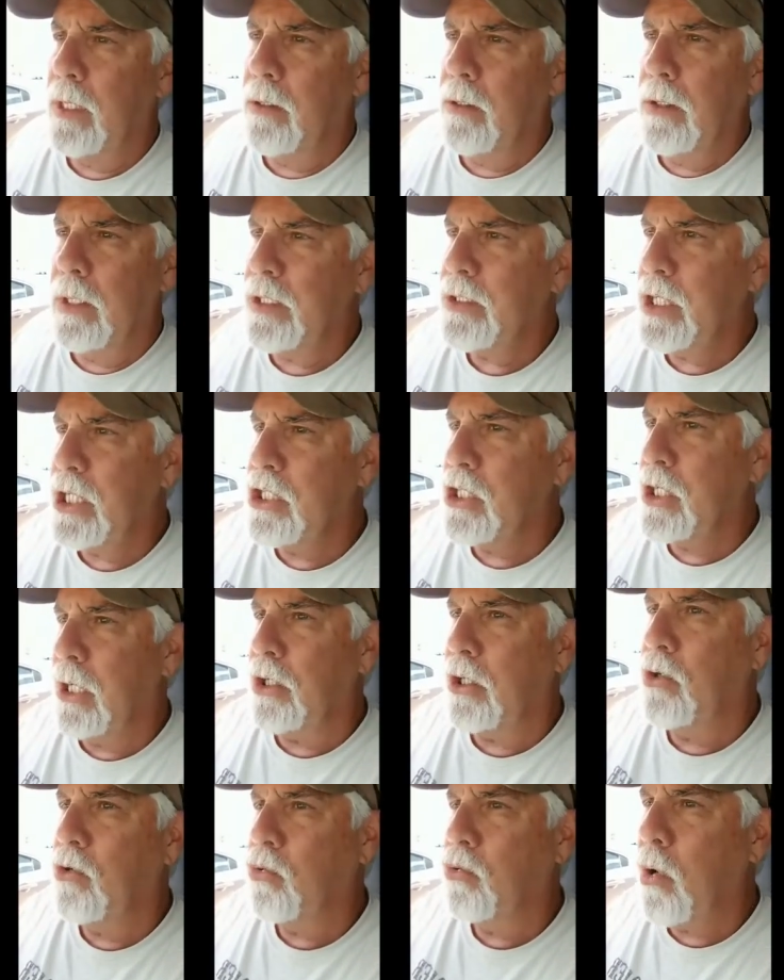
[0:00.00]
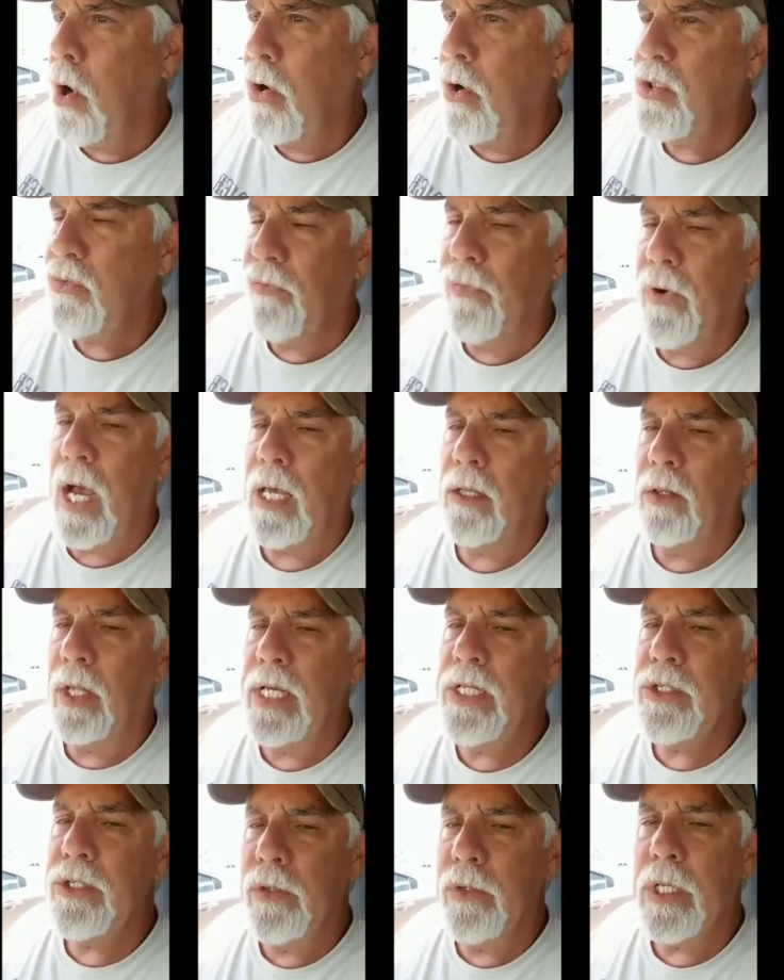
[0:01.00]
this is a gross
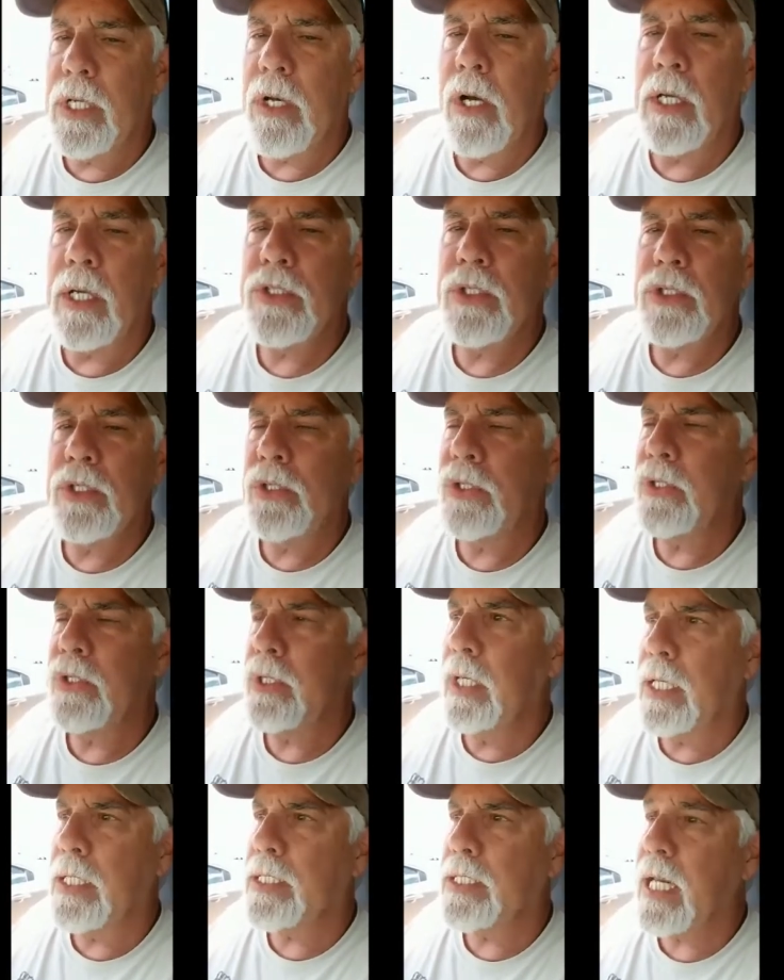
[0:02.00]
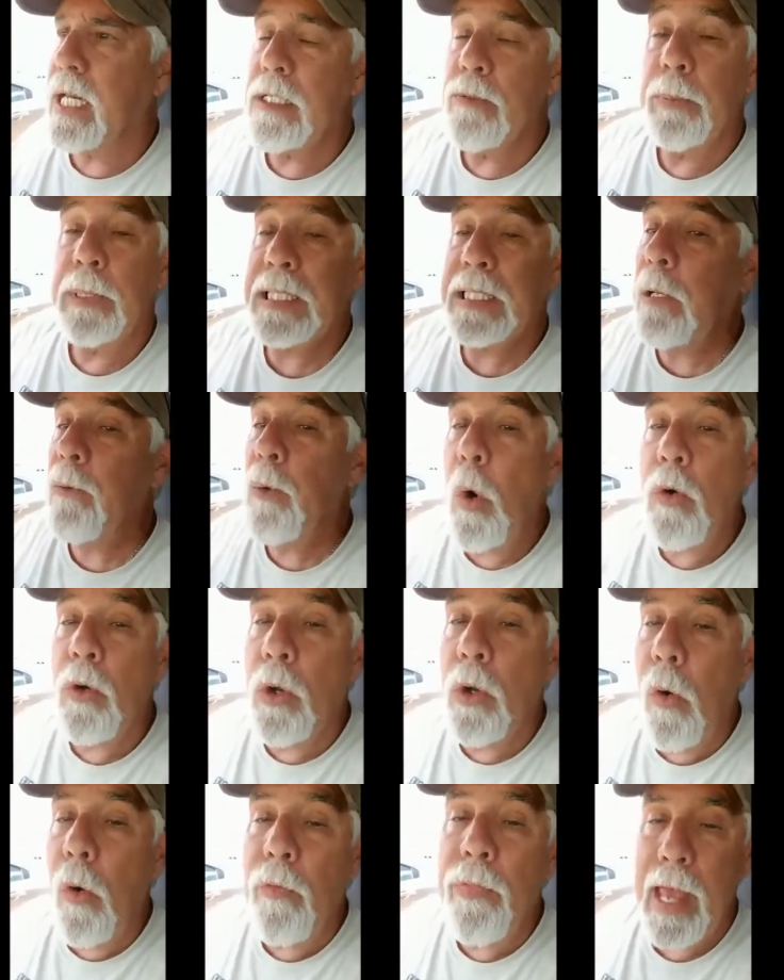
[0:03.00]
violation of the Constitution of the United States. But they won't
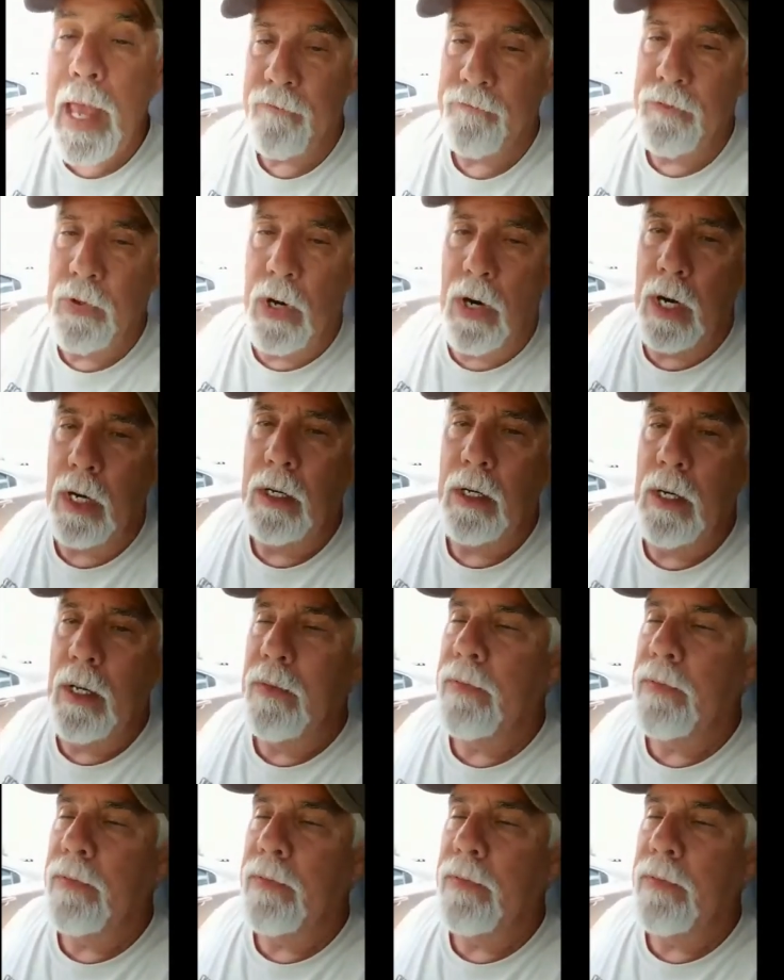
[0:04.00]
go that far.